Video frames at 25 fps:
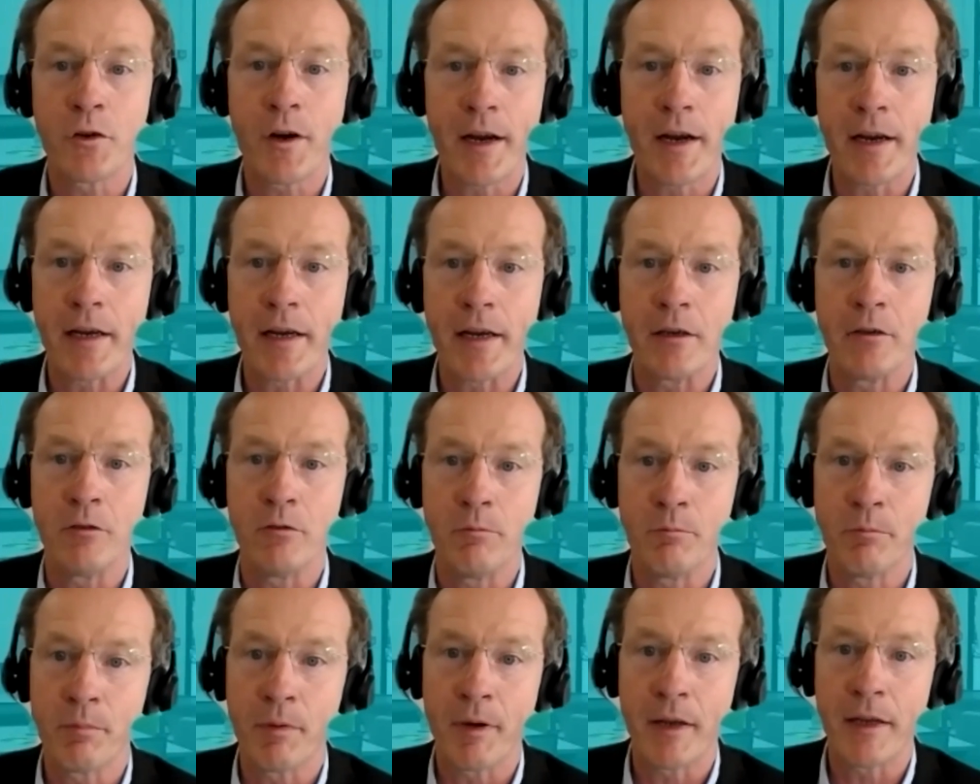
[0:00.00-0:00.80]
triangle,
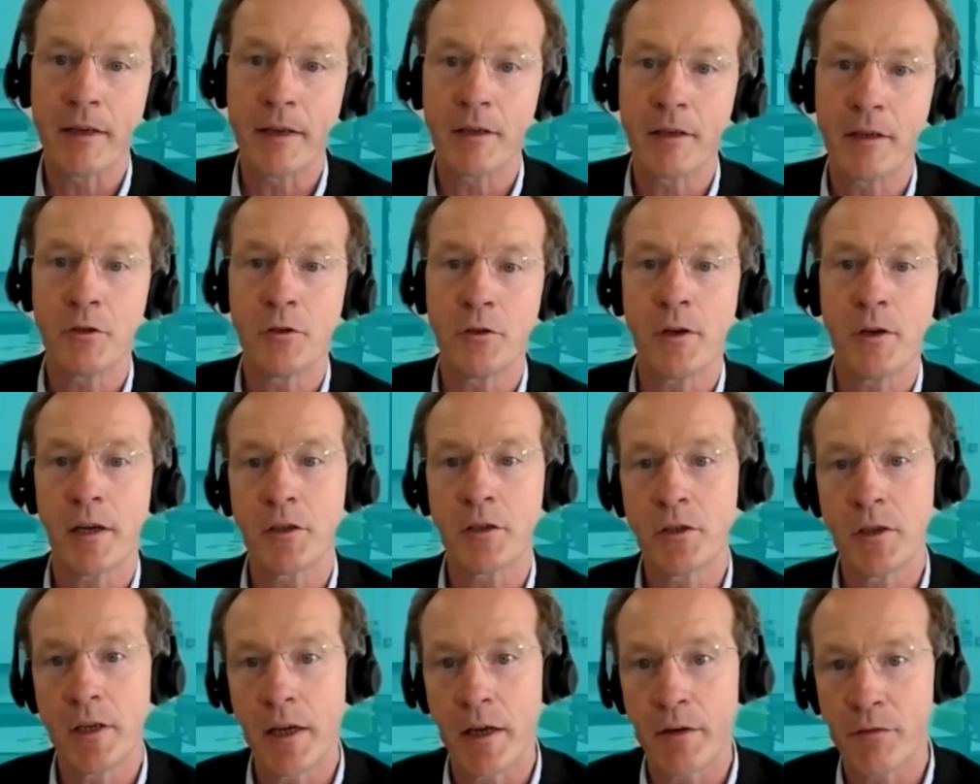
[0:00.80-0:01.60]
like that you
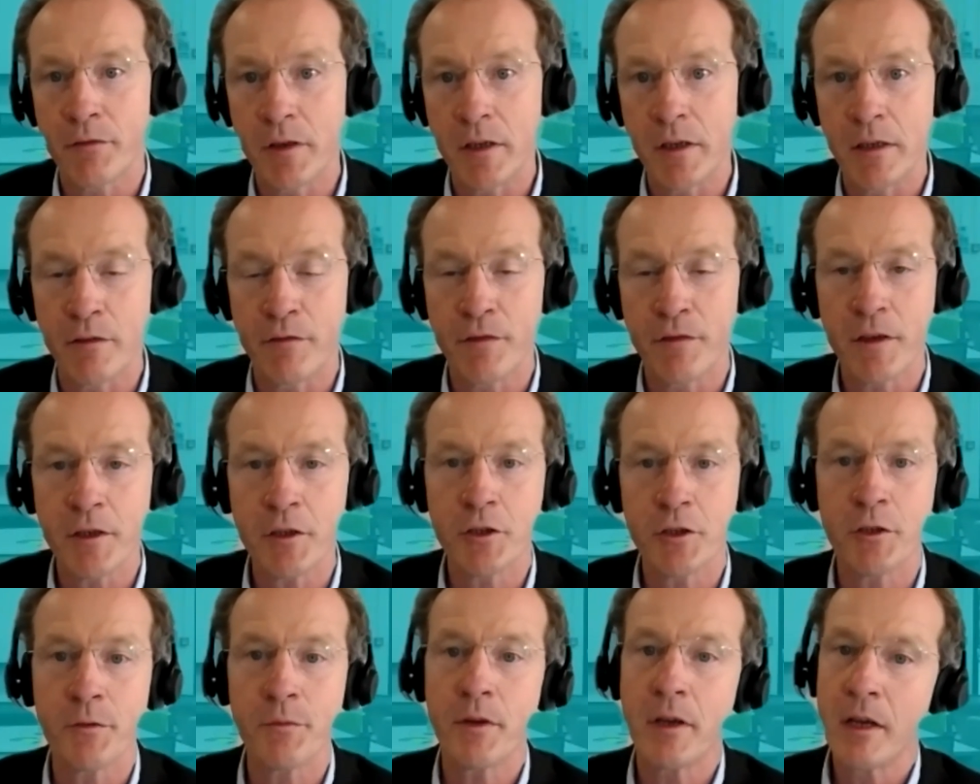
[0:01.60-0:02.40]
actually have the
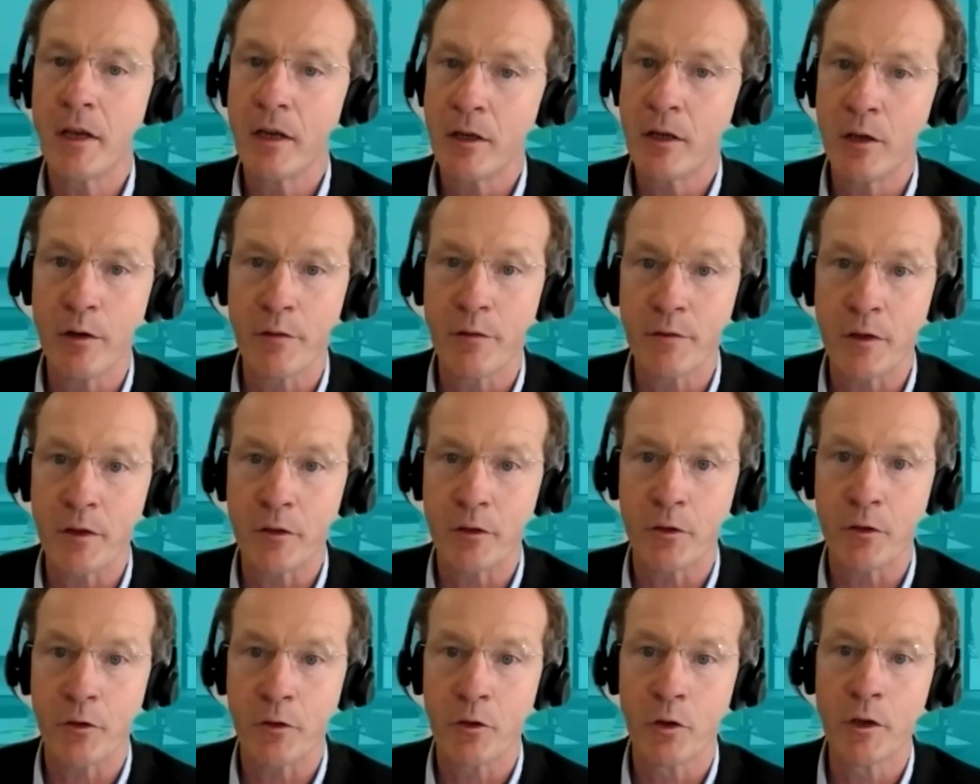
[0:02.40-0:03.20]
innovation, you have the
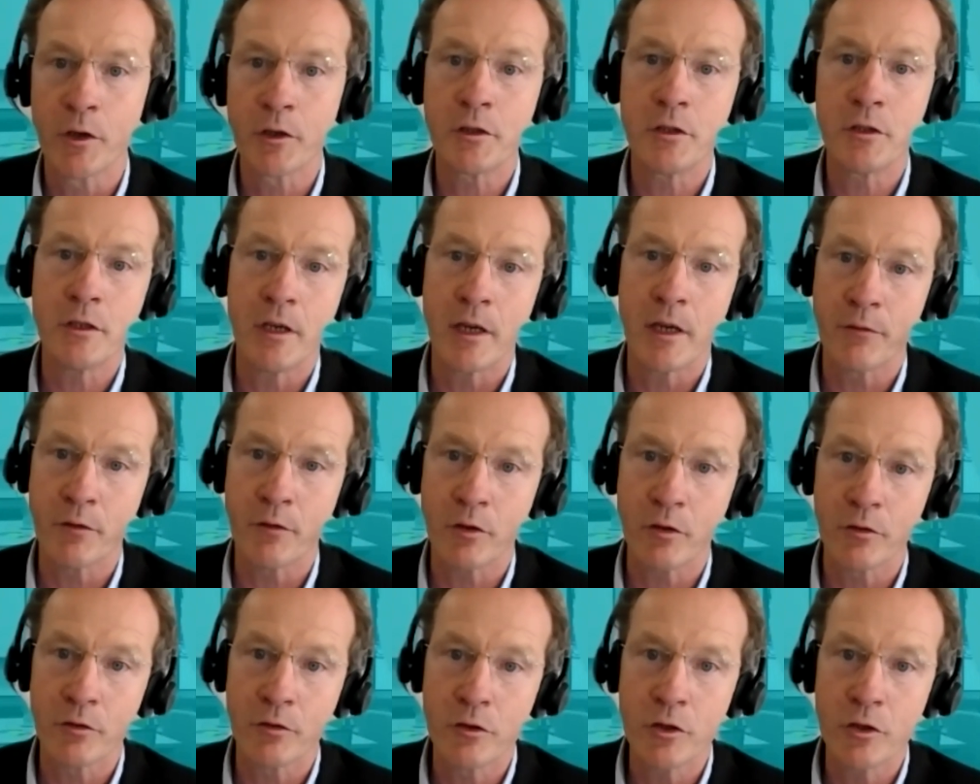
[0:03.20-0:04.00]
technology, you have the
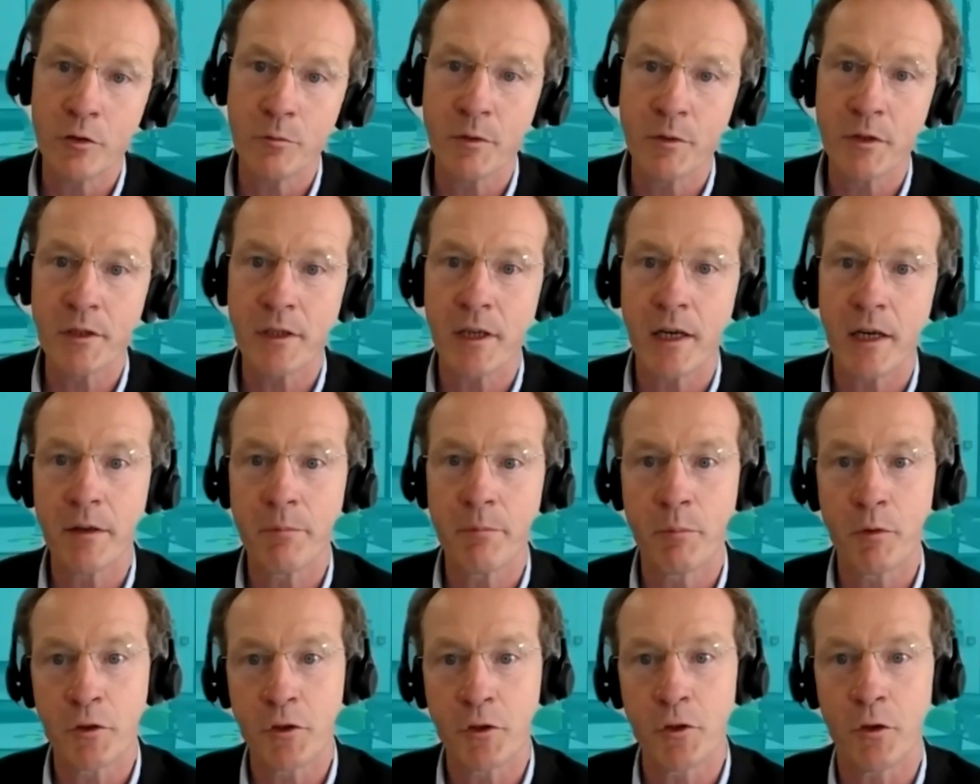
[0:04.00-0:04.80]
consumer side,
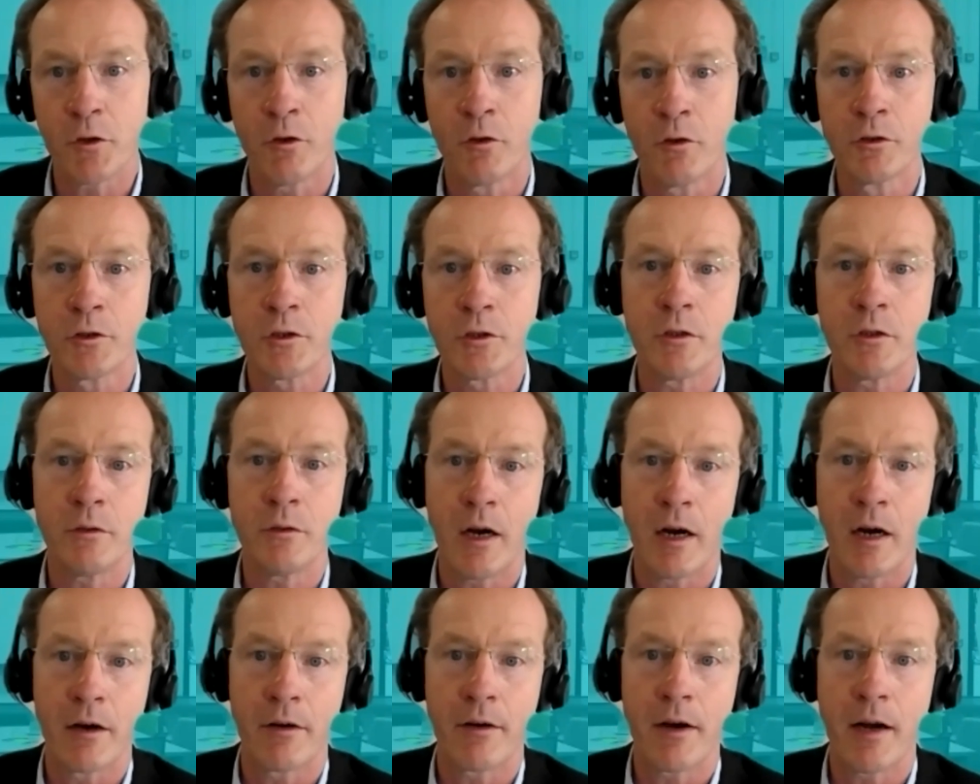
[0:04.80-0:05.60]
but you
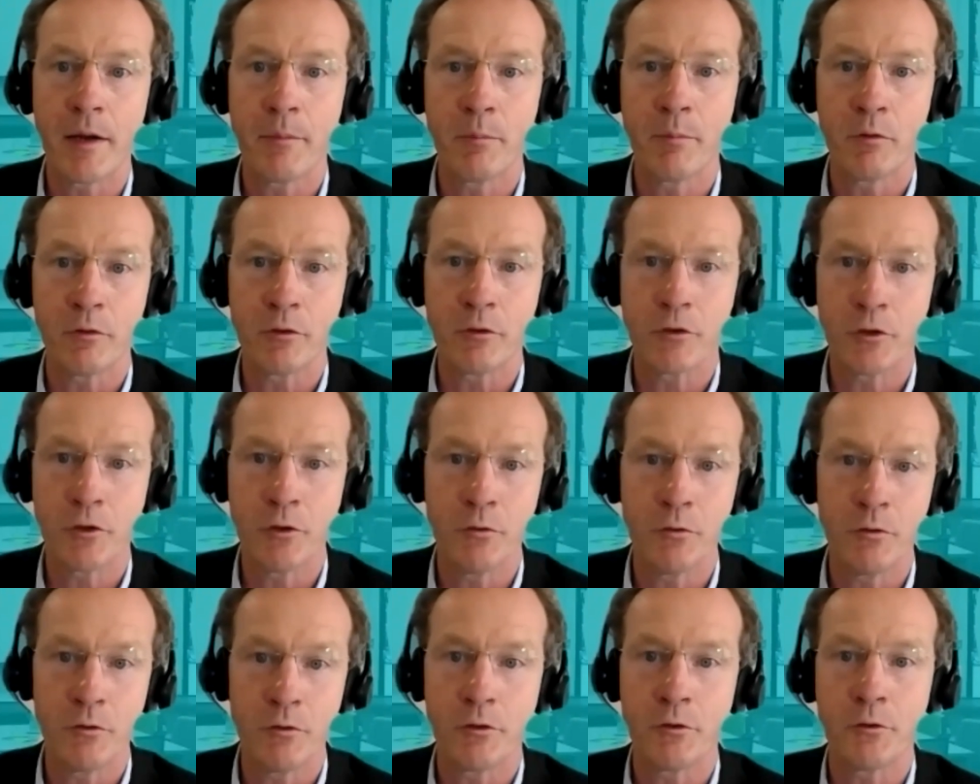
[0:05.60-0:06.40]
also are able
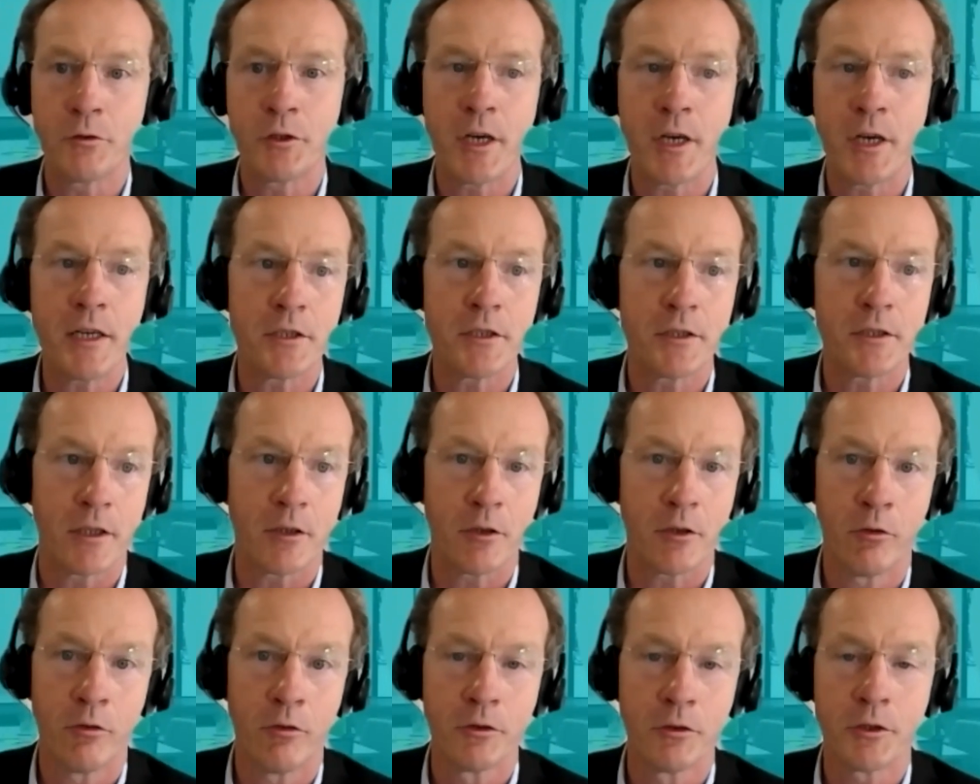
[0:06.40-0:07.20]
to change that
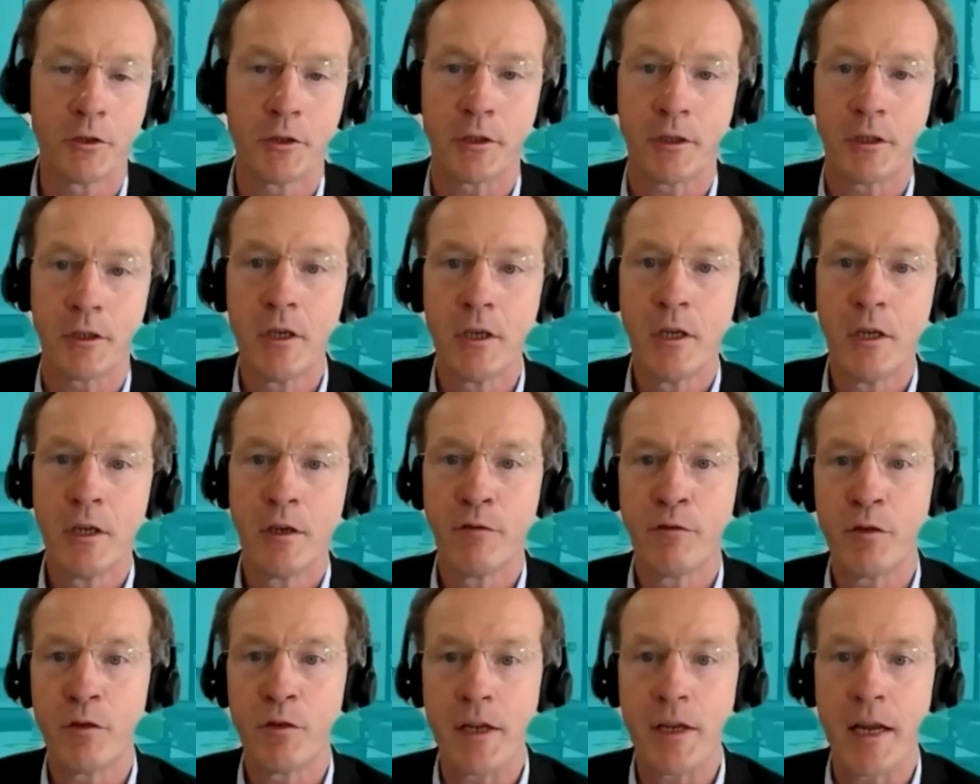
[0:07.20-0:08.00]
culture
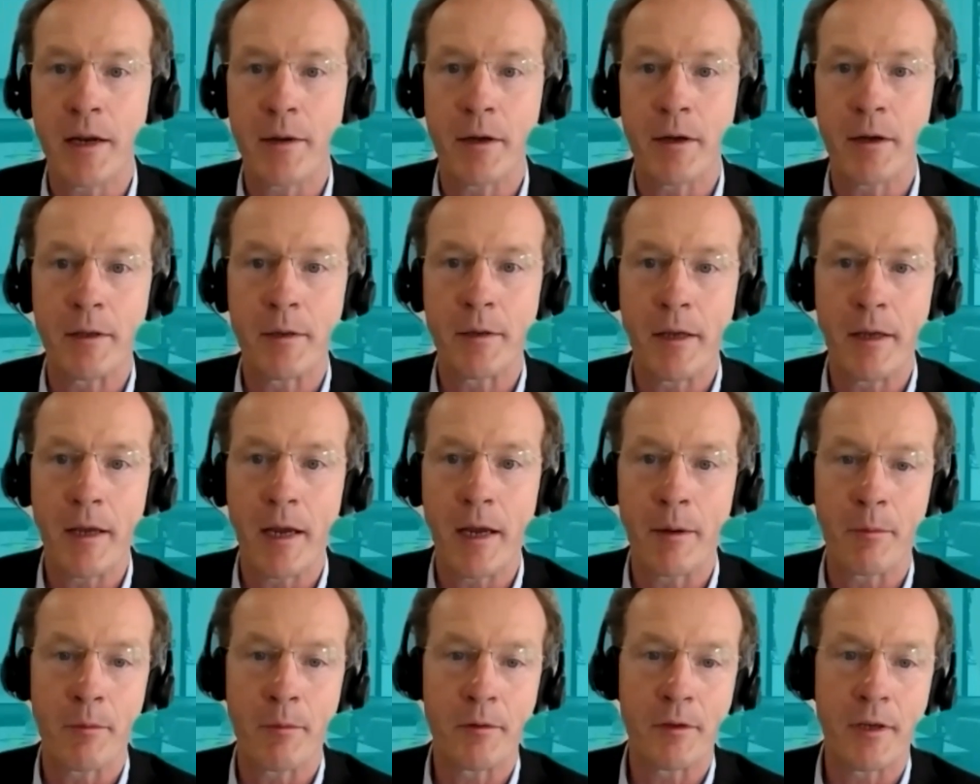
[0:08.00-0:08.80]
for the
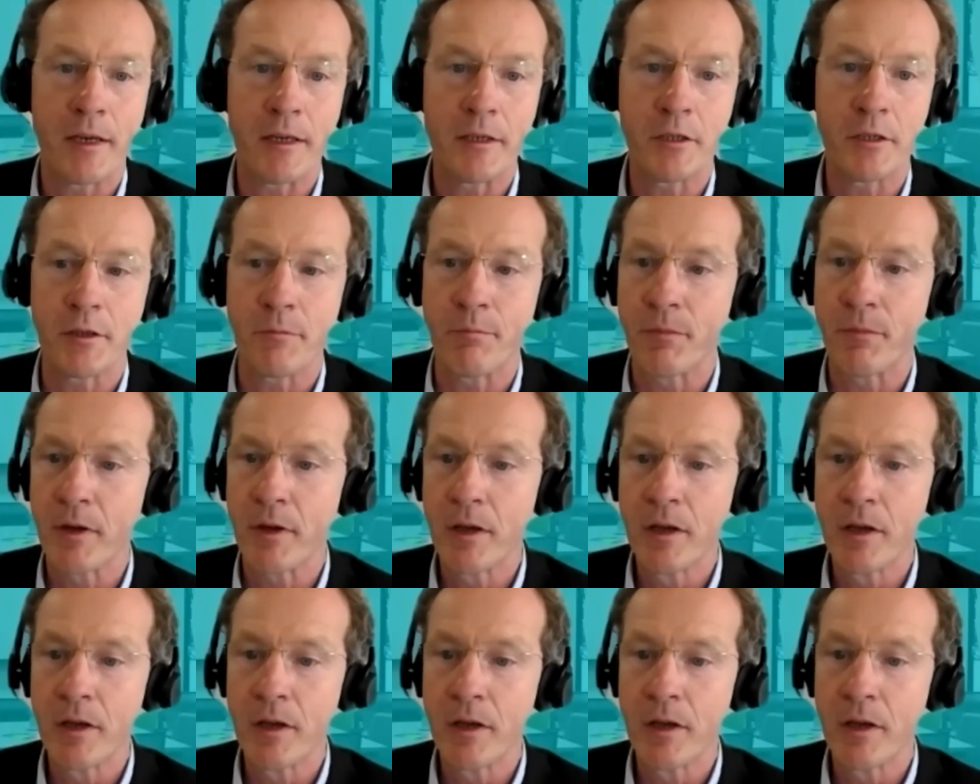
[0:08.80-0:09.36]
adaptation.